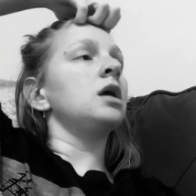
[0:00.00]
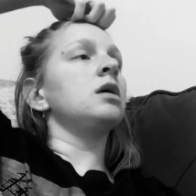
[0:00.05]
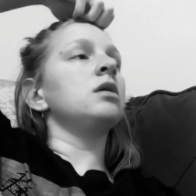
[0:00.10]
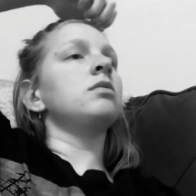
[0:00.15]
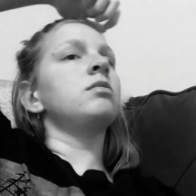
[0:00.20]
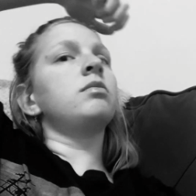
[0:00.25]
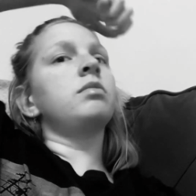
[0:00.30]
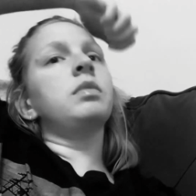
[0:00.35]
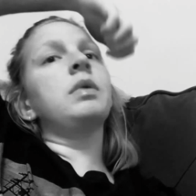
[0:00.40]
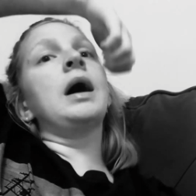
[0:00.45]

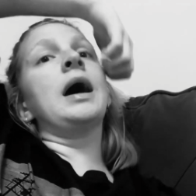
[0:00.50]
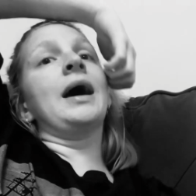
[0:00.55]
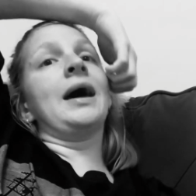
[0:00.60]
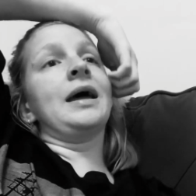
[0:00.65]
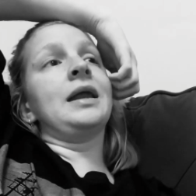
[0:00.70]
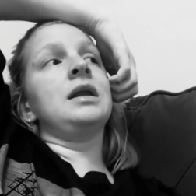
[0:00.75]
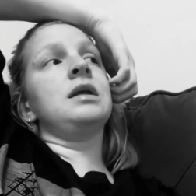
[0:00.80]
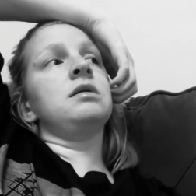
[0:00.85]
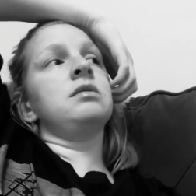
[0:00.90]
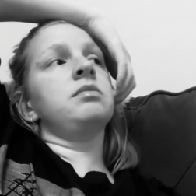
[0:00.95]

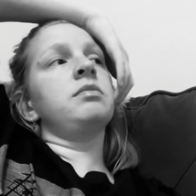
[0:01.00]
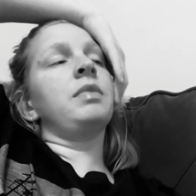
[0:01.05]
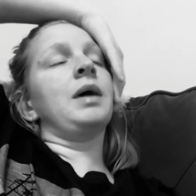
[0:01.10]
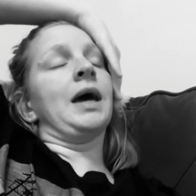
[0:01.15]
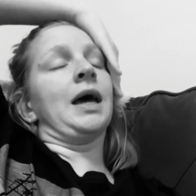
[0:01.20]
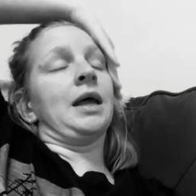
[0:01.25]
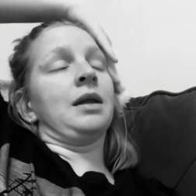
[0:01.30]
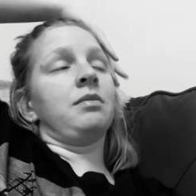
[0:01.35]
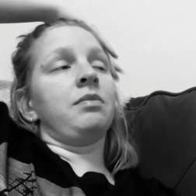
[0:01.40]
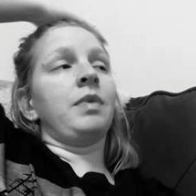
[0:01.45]
bad,
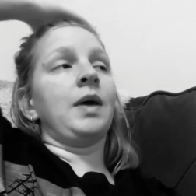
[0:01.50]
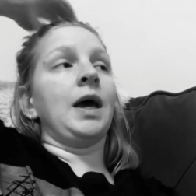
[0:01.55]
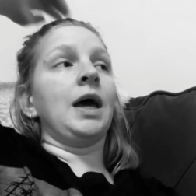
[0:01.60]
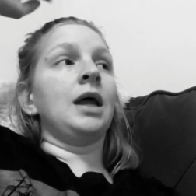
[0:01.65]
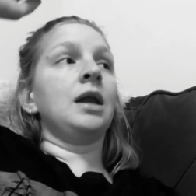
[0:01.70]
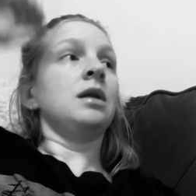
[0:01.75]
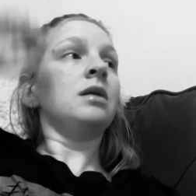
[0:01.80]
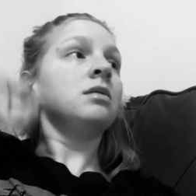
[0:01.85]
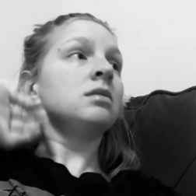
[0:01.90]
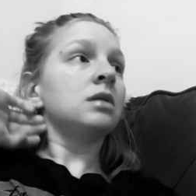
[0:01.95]
bad,
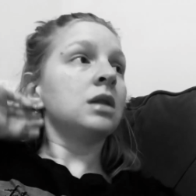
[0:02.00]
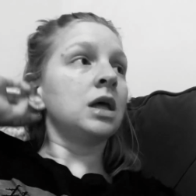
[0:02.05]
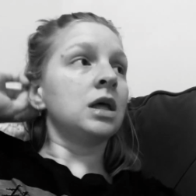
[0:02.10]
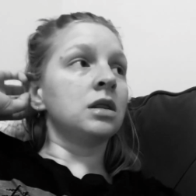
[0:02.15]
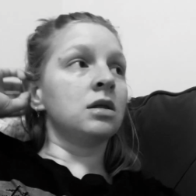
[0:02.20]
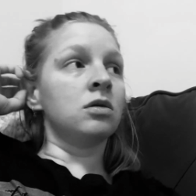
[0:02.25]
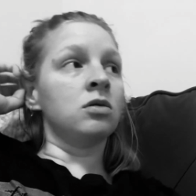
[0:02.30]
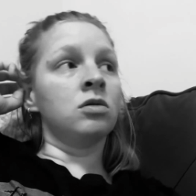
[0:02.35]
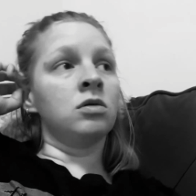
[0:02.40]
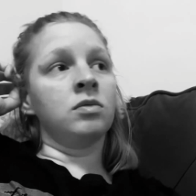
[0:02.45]
bad. Like
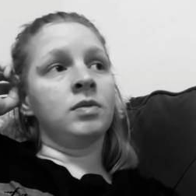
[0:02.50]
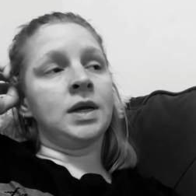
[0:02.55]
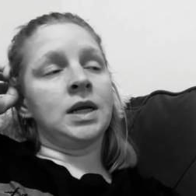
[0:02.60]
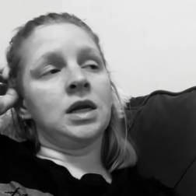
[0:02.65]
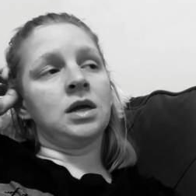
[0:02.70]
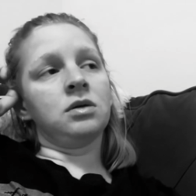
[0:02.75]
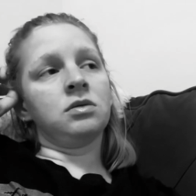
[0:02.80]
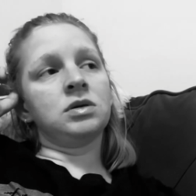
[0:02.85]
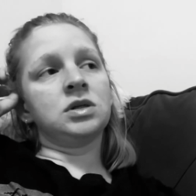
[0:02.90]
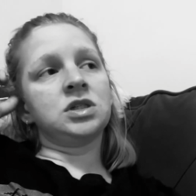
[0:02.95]
the whole
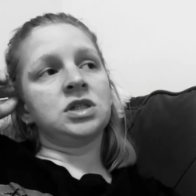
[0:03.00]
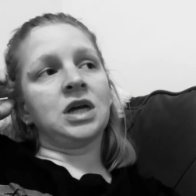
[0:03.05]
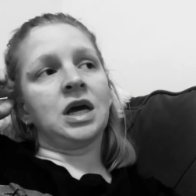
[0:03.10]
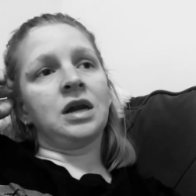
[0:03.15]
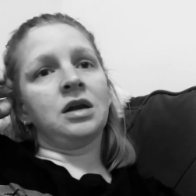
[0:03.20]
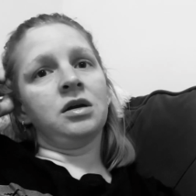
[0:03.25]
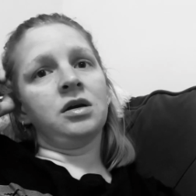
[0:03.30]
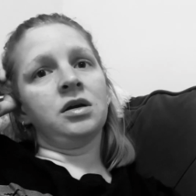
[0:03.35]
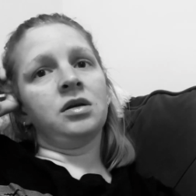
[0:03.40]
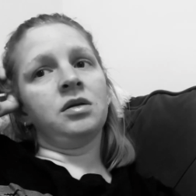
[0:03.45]
window was
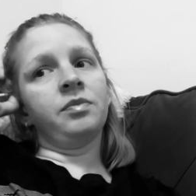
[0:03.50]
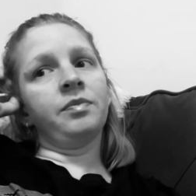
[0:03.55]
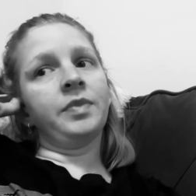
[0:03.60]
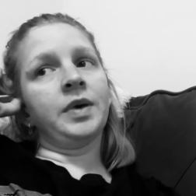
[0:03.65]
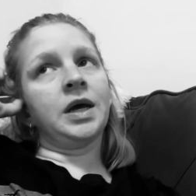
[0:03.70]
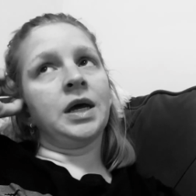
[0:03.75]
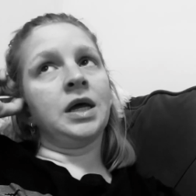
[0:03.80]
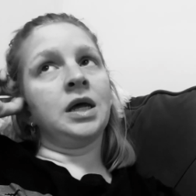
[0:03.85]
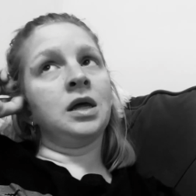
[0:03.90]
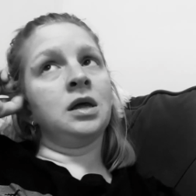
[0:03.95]
shattered.
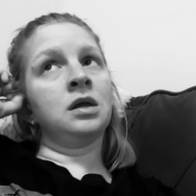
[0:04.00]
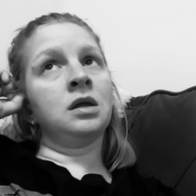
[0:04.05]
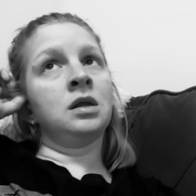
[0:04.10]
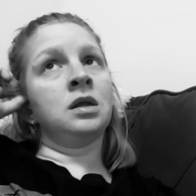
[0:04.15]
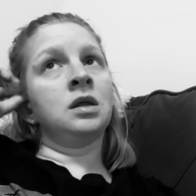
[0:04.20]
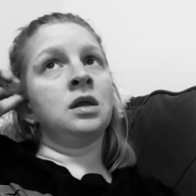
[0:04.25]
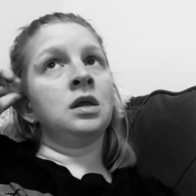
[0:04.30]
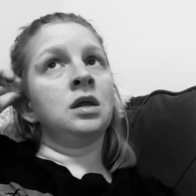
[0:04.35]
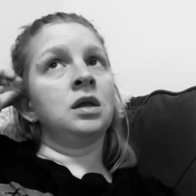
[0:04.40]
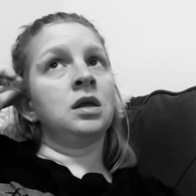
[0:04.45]
But
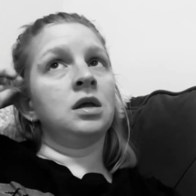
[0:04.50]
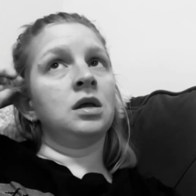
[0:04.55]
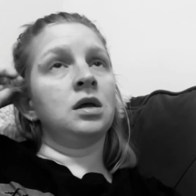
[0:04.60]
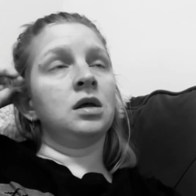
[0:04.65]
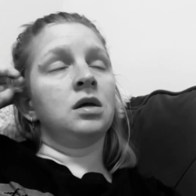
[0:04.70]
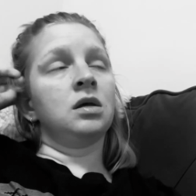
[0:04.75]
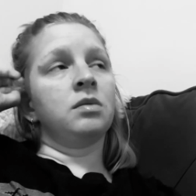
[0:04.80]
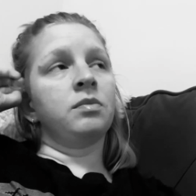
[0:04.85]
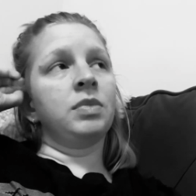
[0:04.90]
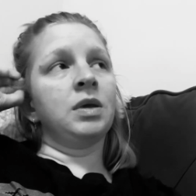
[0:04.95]

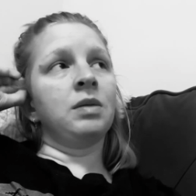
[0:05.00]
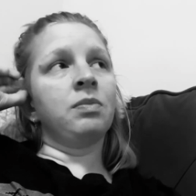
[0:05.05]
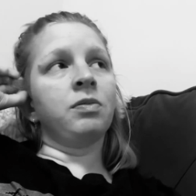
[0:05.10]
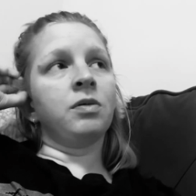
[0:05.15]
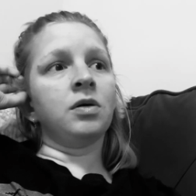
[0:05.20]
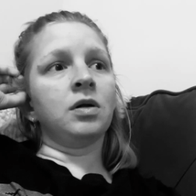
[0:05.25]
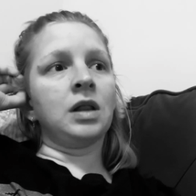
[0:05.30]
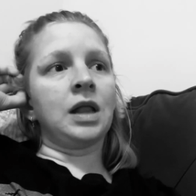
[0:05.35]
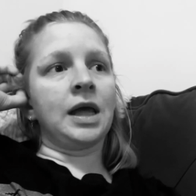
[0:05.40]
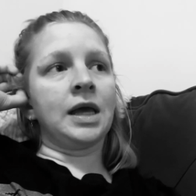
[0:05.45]

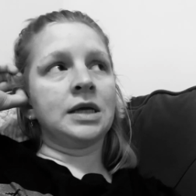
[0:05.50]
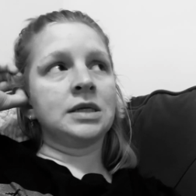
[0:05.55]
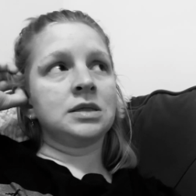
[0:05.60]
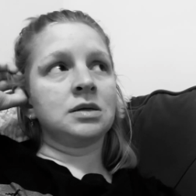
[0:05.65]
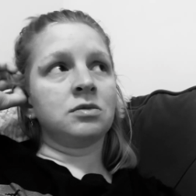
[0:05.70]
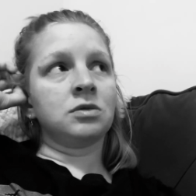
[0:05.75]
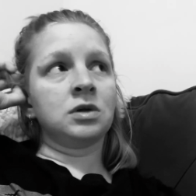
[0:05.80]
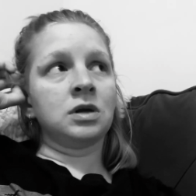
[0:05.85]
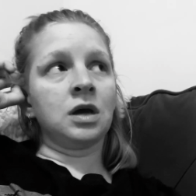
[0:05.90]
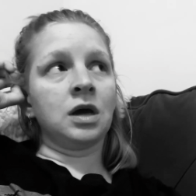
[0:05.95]
people, like
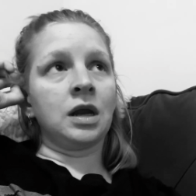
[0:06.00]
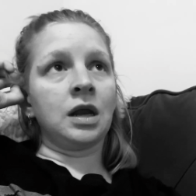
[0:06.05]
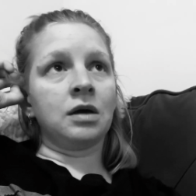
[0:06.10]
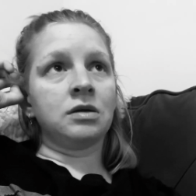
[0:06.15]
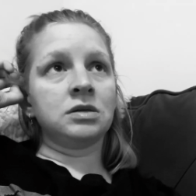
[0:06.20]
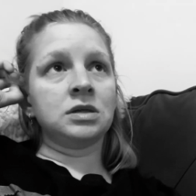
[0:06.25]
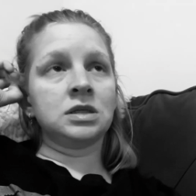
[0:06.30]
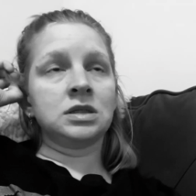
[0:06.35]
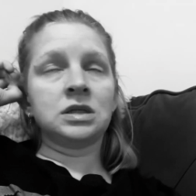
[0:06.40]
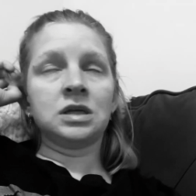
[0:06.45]
someone got out
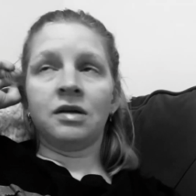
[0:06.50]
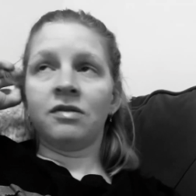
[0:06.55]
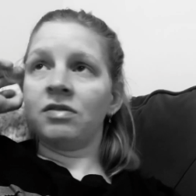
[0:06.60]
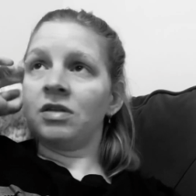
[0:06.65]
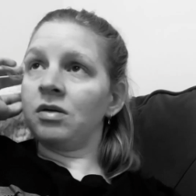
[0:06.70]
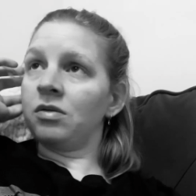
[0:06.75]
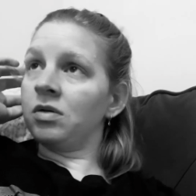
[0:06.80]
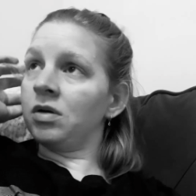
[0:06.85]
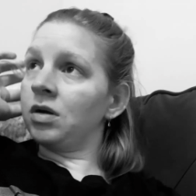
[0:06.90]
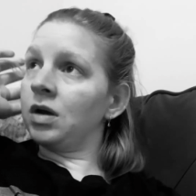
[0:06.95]
to see if they
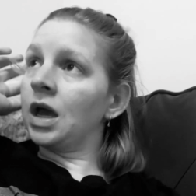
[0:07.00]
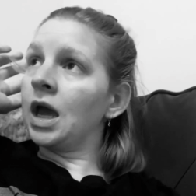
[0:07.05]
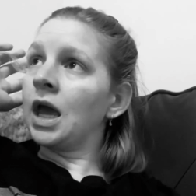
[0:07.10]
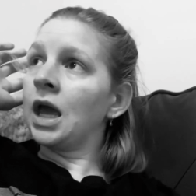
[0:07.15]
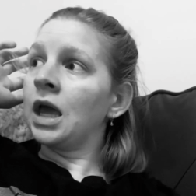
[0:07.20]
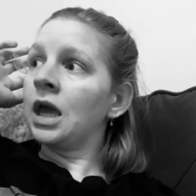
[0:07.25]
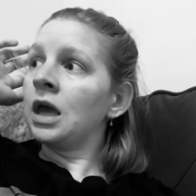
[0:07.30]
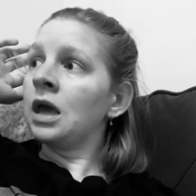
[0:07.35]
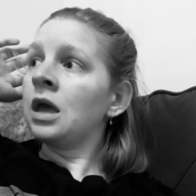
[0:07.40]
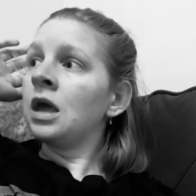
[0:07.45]
were
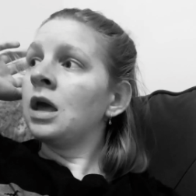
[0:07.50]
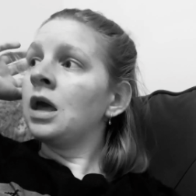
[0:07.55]
okay.